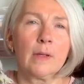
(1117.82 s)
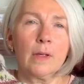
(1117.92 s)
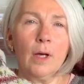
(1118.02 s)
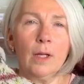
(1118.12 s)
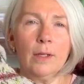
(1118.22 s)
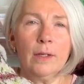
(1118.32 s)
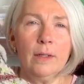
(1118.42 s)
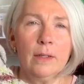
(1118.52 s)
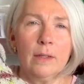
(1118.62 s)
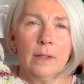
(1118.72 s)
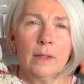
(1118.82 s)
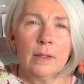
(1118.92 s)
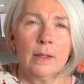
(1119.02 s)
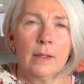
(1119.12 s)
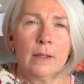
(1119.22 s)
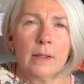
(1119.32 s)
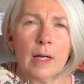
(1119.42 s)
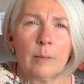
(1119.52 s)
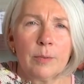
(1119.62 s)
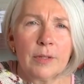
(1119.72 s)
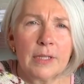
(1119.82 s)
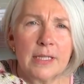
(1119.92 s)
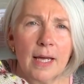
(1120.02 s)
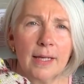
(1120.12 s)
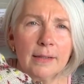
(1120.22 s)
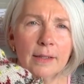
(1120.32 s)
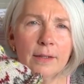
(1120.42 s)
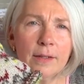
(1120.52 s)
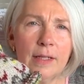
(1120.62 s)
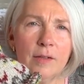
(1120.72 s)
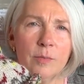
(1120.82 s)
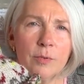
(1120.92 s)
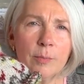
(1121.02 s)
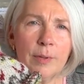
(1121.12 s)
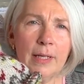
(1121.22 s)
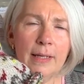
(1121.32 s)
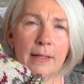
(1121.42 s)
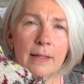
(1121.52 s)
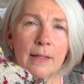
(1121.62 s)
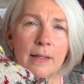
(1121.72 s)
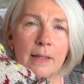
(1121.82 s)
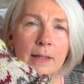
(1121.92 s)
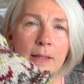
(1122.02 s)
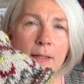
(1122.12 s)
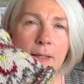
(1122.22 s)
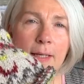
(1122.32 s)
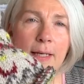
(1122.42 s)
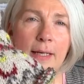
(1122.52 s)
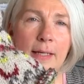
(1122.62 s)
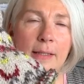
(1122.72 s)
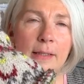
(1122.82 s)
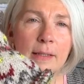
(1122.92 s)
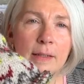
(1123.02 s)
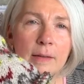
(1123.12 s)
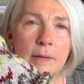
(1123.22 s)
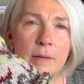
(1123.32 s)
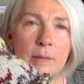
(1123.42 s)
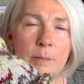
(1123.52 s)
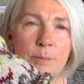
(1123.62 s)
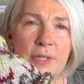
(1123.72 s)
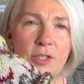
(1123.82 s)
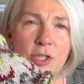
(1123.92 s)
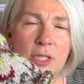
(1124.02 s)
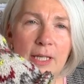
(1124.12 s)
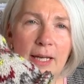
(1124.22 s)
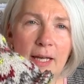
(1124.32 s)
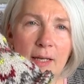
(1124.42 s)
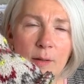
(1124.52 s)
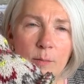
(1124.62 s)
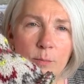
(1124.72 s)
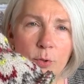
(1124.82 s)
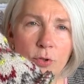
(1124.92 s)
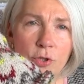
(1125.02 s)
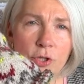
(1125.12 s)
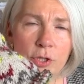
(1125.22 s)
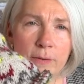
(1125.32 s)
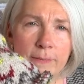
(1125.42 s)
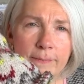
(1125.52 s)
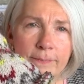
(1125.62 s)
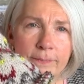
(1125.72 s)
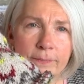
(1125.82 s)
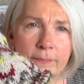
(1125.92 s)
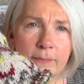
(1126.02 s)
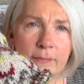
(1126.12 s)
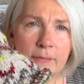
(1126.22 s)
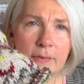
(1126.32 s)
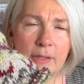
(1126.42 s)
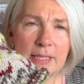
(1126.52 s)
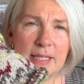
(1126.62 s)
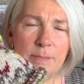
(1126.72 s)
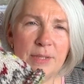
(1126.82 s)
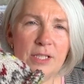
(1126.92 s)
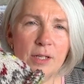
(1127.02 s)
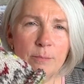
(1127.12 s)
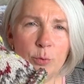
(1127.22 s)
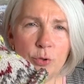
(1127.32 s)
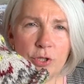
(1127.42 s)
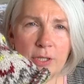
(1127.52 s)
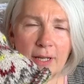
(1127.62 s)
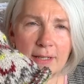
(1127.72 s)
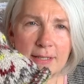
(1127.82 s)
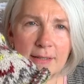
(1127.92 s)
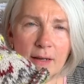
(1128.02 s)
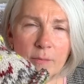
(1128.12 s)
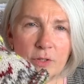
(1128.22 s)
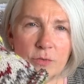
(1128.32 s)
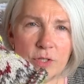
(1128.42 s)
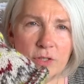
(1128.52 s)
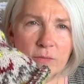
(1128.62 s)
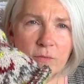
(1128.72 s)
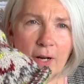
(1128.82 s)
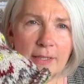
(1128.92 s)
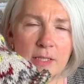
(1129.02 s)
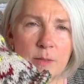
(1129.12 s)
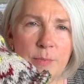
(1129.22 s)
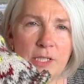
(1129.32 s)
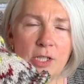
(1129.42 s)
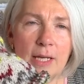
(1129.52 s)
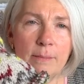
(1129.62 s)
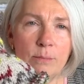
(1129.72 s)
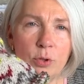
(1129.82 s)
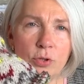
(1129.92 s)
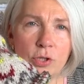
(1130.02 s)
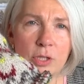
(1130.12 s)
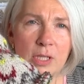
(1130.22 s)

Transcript: color? I'll put the title underneath properly. In Biche et Bûche. I said Biche et Bouche last time, which wasn't right. It's Biche et Bûche.